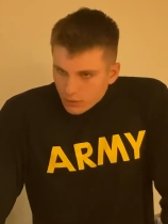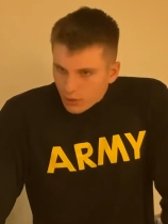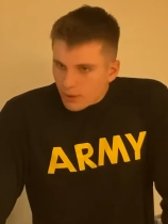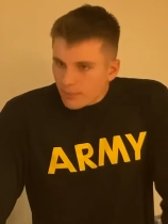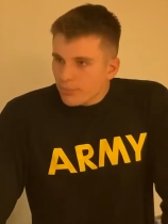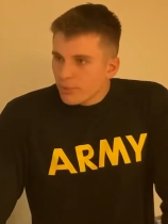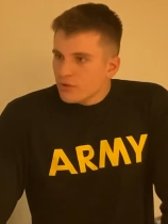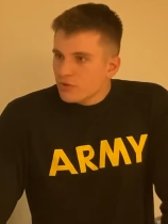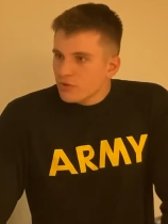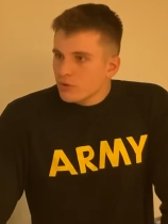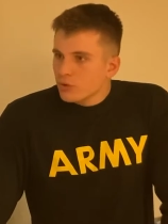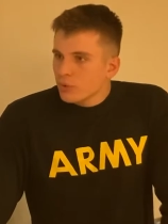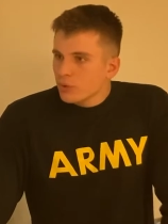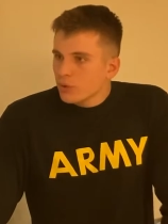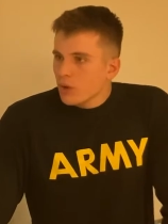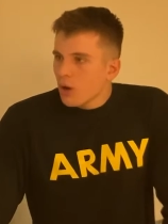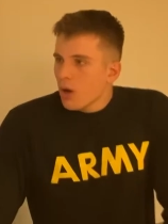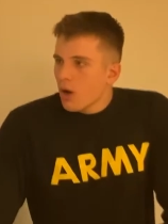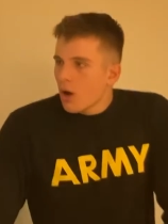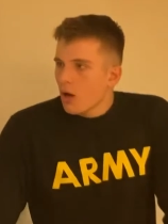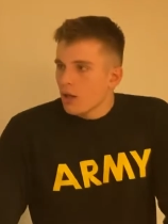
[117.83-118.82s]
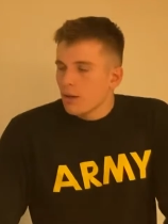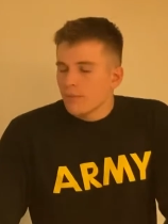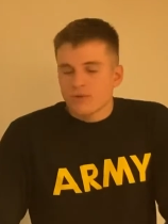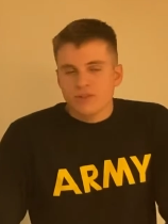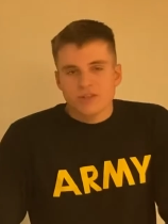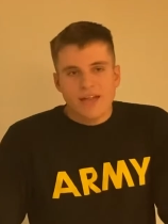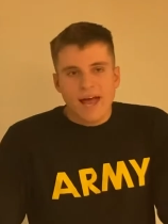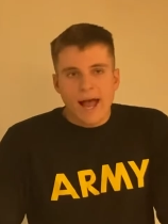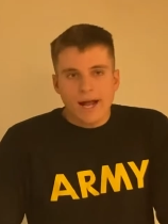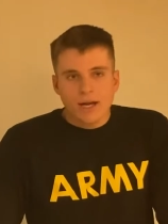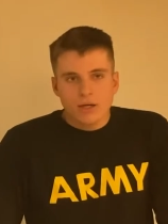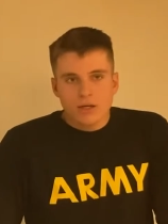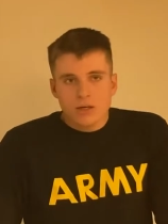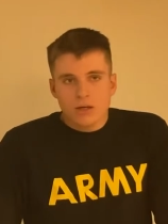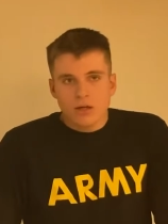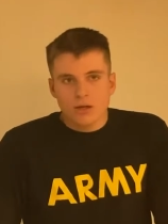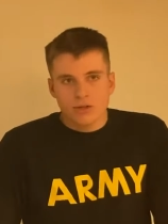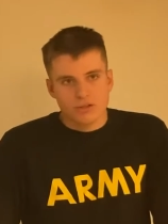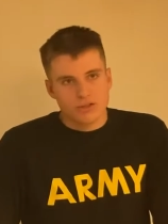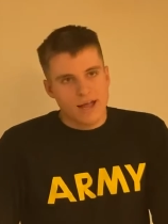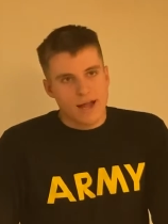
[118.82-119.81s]
platoon column
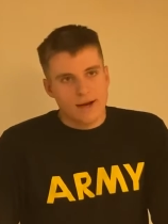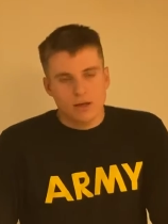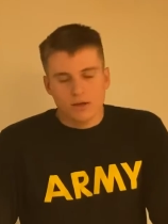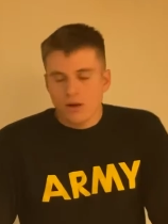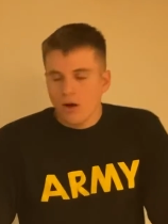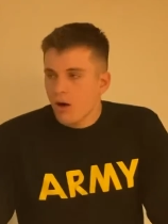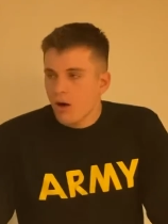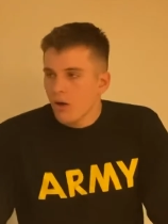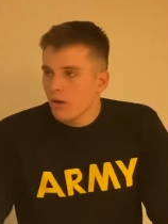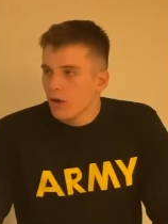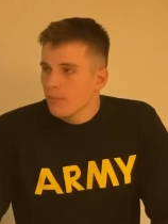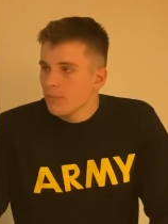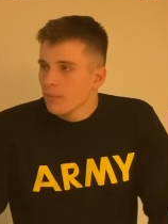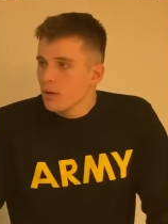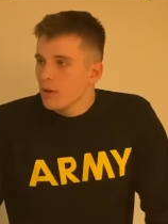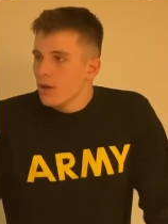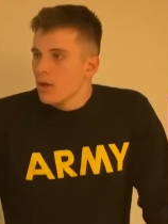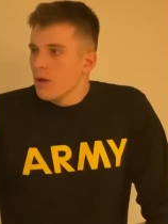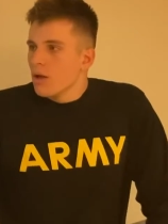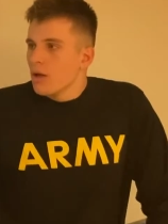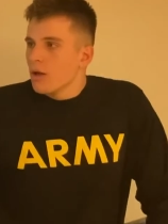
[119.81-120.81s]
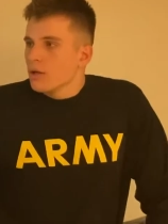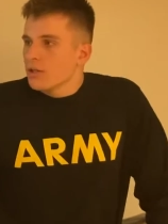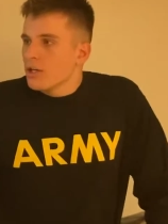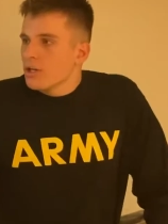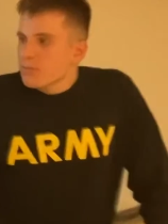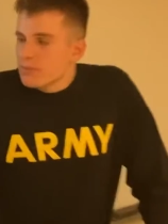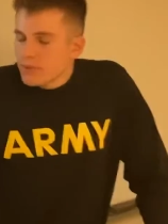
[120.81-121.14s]
staggered, a staggered column, just